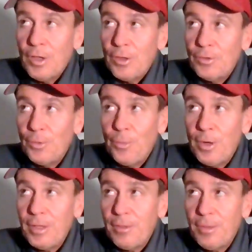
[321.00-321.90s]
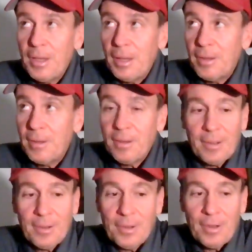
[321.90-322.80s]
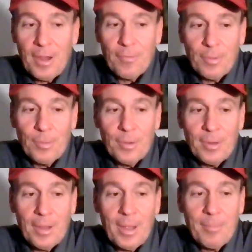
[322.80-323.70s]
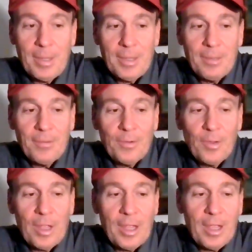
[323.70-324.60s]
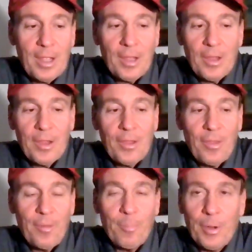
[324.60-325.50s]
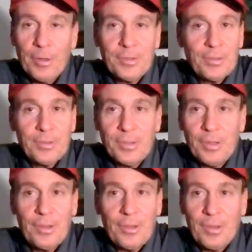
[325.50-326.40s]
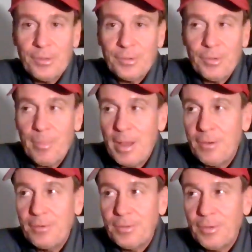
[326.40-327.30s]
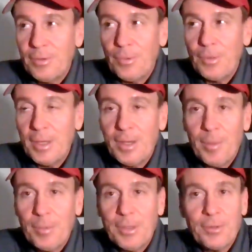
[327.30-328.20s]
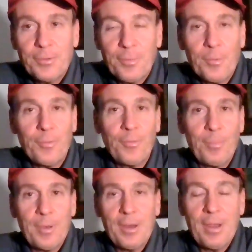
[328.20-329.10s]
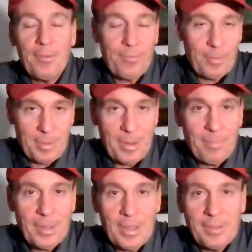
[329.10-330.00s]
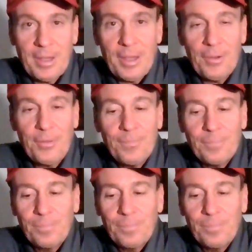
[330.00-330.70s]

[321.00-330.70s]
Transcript: So what do you think, everyone? I mean, the Bucks are still tremendous, only a couple years removed from an NBA title.